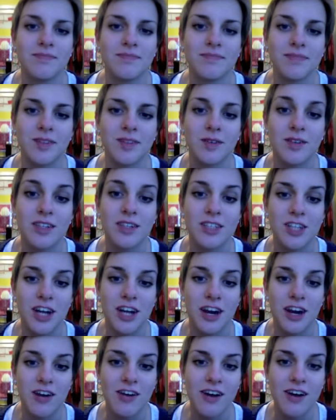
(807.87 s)
So we're reading Jane
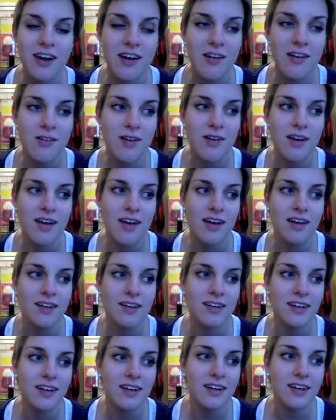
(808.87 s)
Eyre right now, and
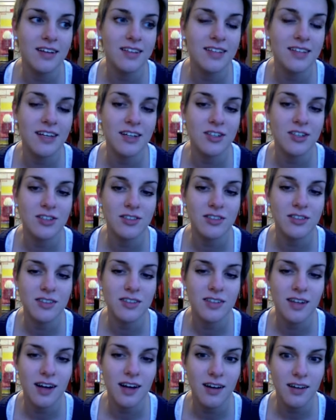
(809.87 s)
it is actually
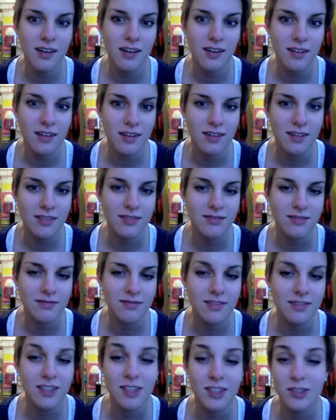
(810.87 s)
kind of good.
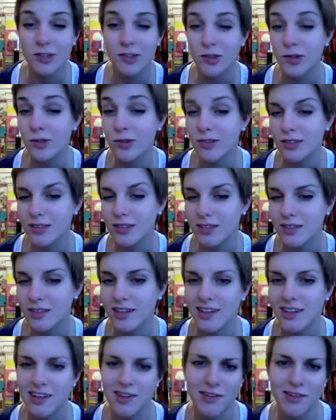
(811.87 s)
A little doozy.
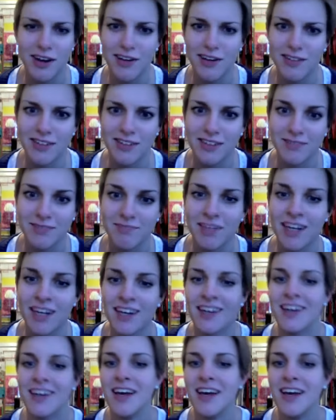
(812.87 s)
Yeah, no, not really.